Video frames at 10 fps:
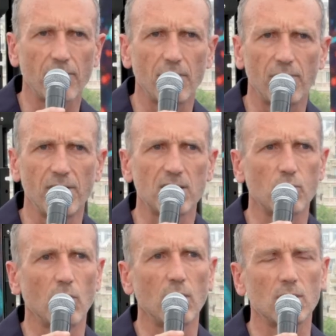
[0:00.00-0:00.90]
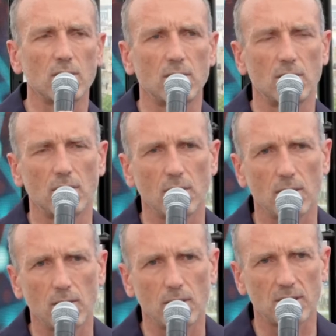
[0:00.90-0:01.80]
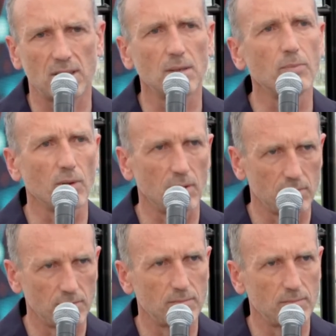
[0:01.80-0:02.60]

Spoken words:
if this was a simple